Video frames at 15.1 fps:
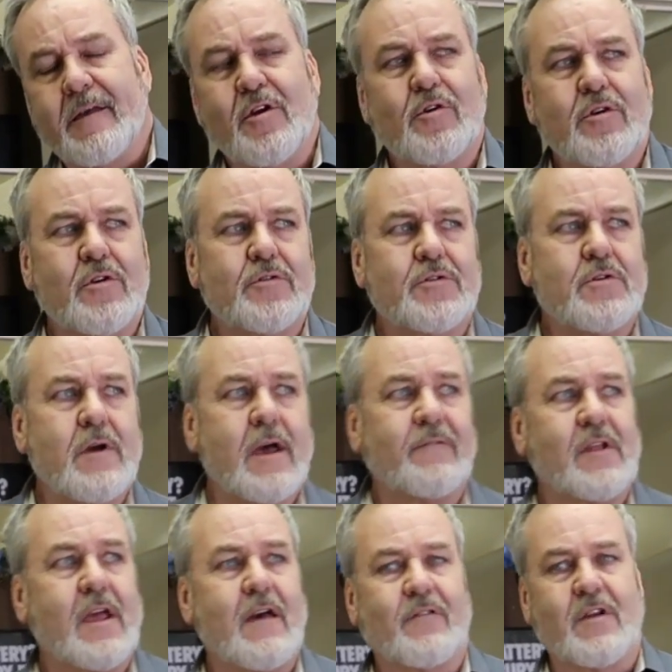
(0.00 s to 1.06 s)
Yeah, you do have
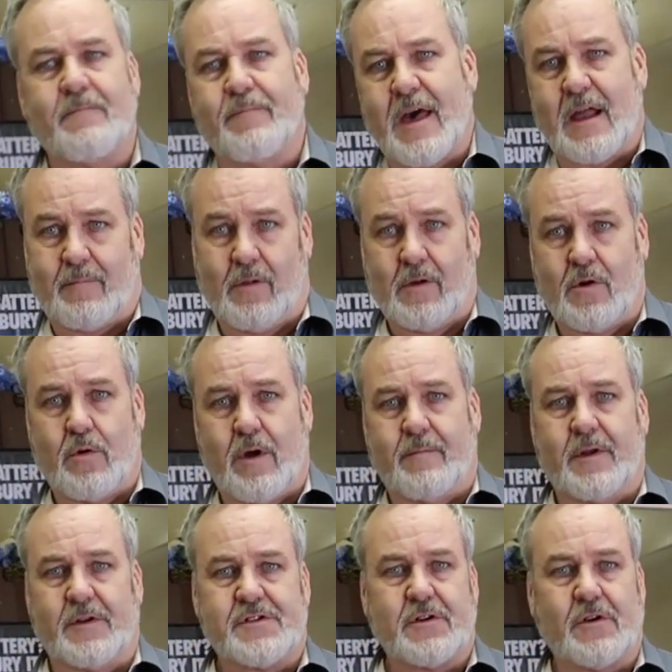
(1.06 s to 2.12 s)
to have compatible
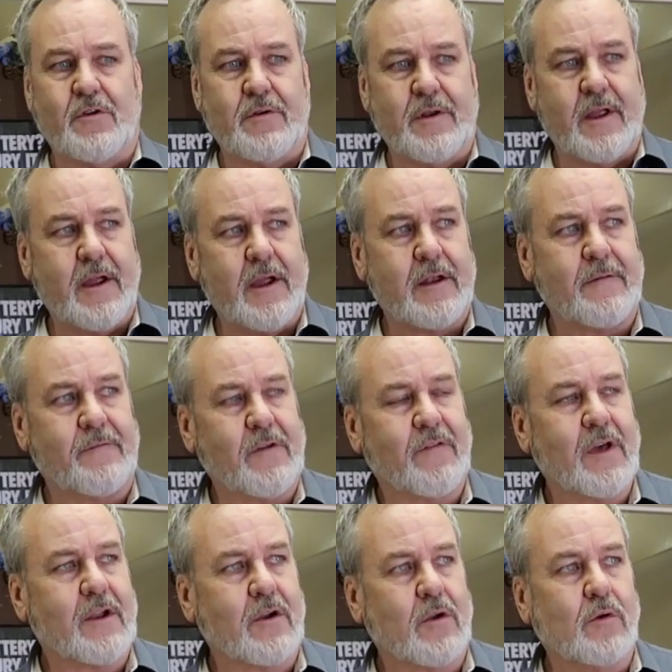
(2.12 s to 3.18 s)
equipment. So you need, if you've
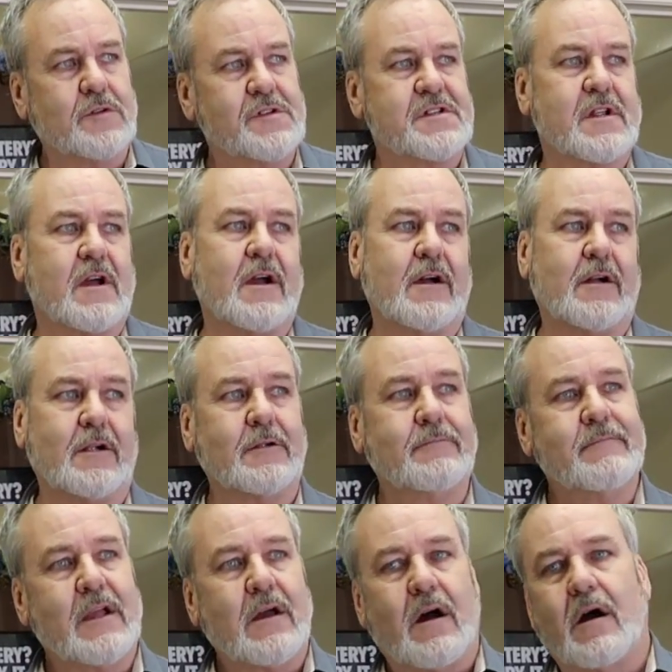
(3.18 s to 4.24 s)
got an old
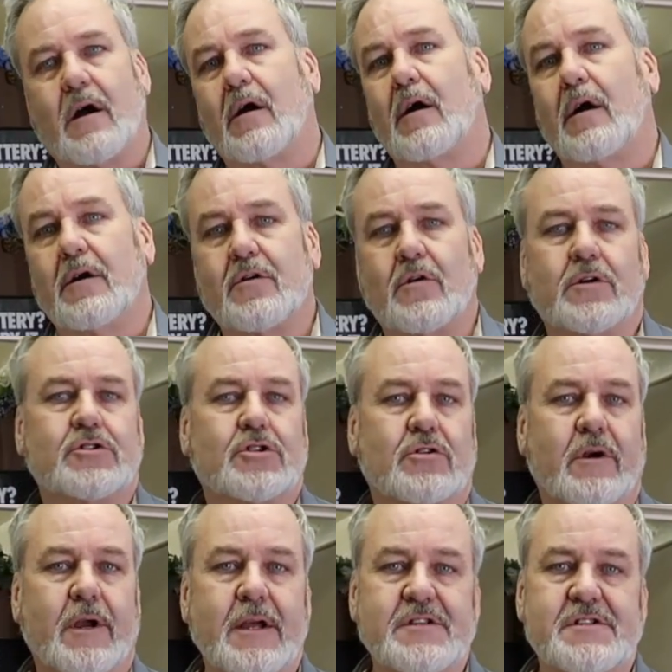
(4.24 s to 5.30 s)
style Hart or
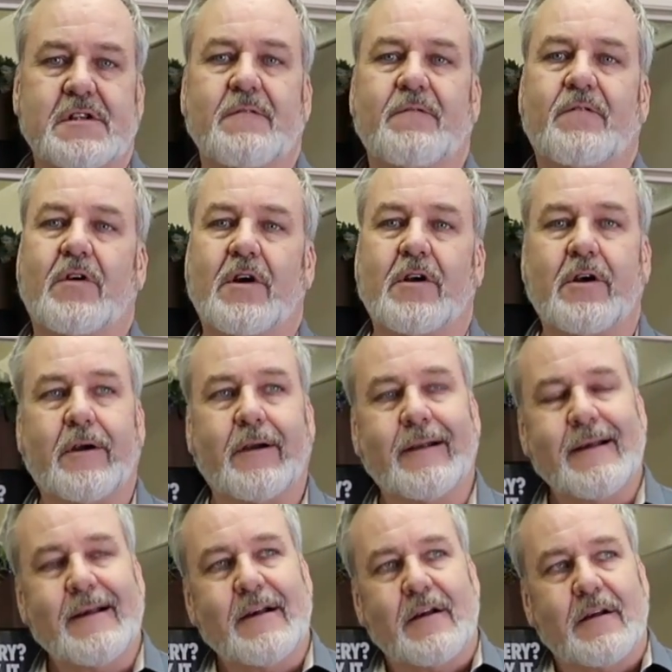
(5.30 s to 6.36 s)
Trace inverter,
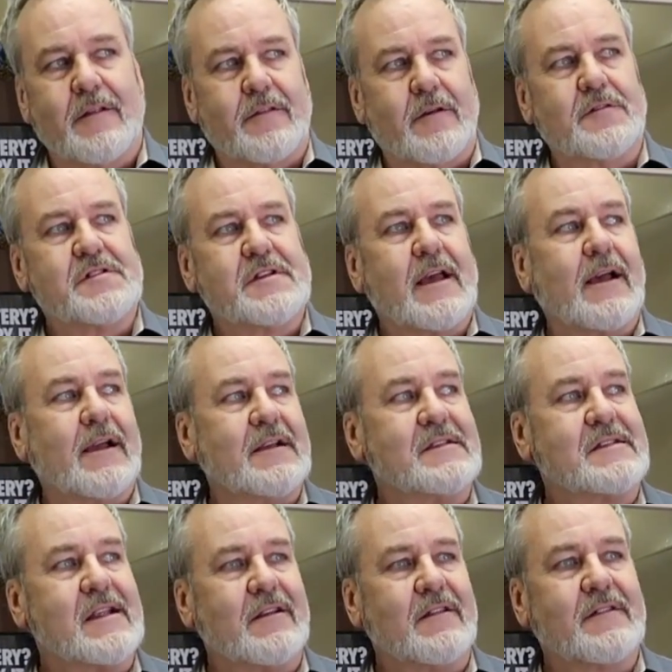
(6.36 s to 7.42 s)
those
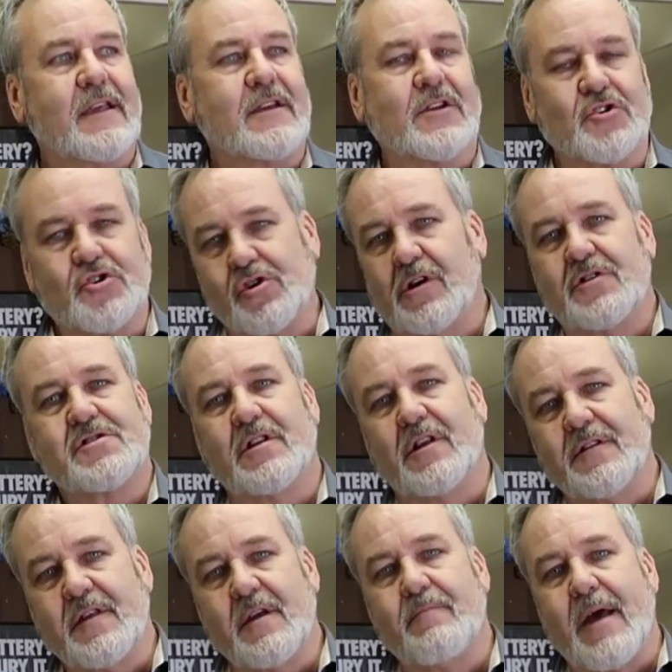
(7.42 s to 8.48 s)
guys, they can charge the
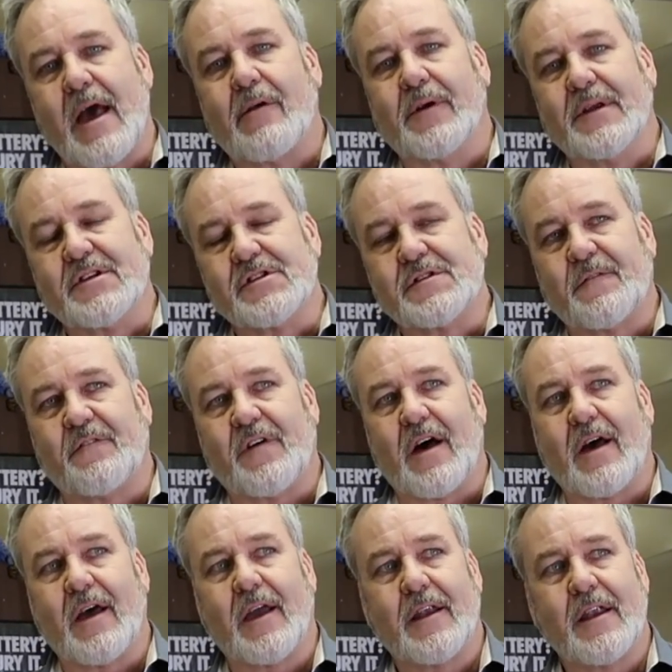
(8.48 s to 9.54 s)
lithium battery just
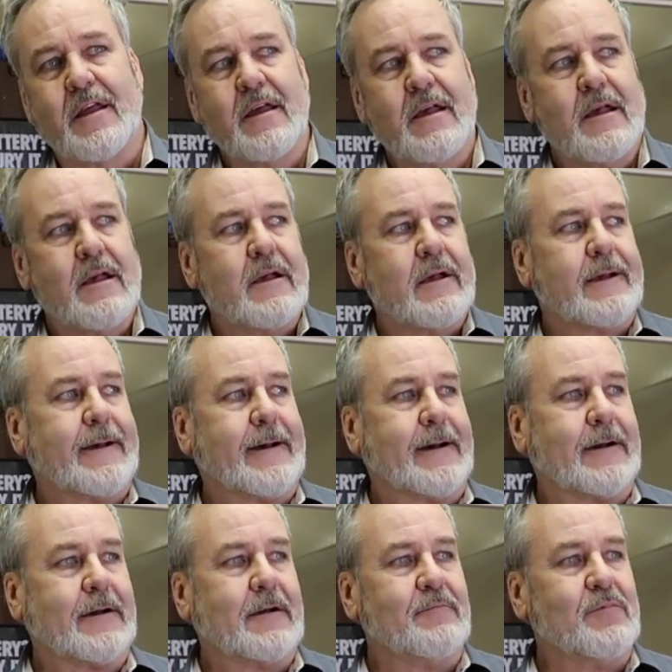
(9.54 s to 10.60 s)
fine.
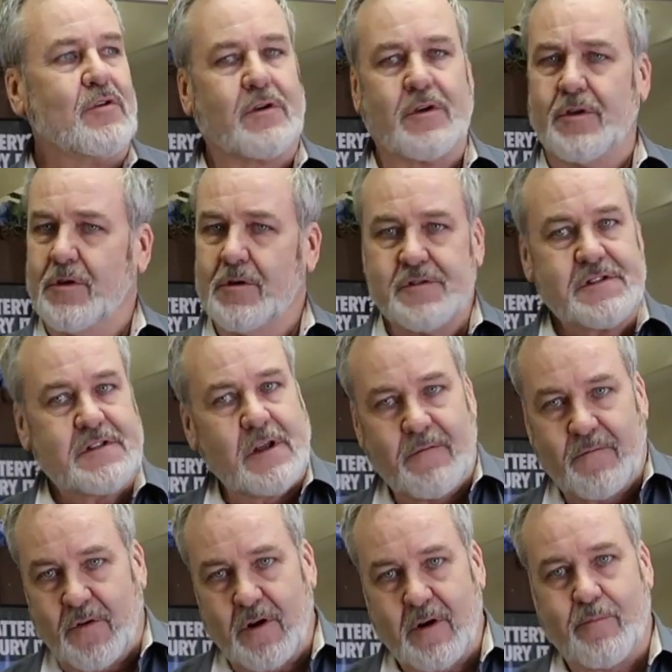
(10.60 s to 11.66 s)
You can use the
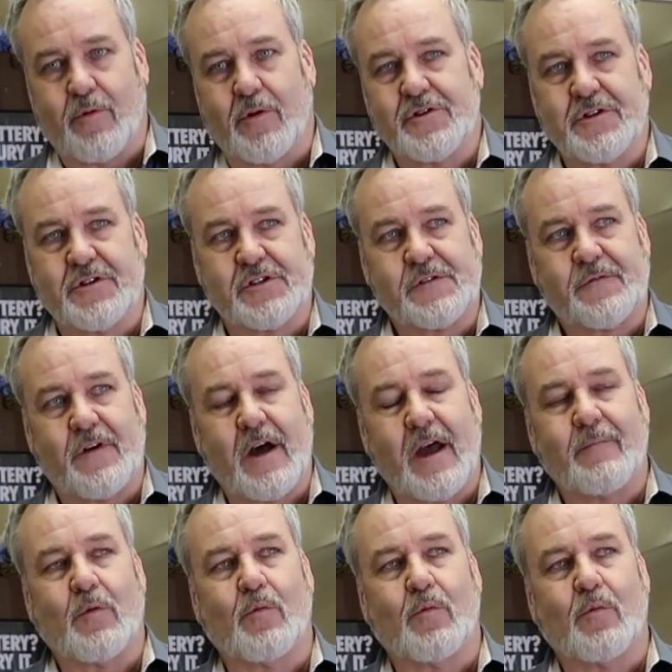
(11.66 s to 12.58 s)
inverter portion just fine.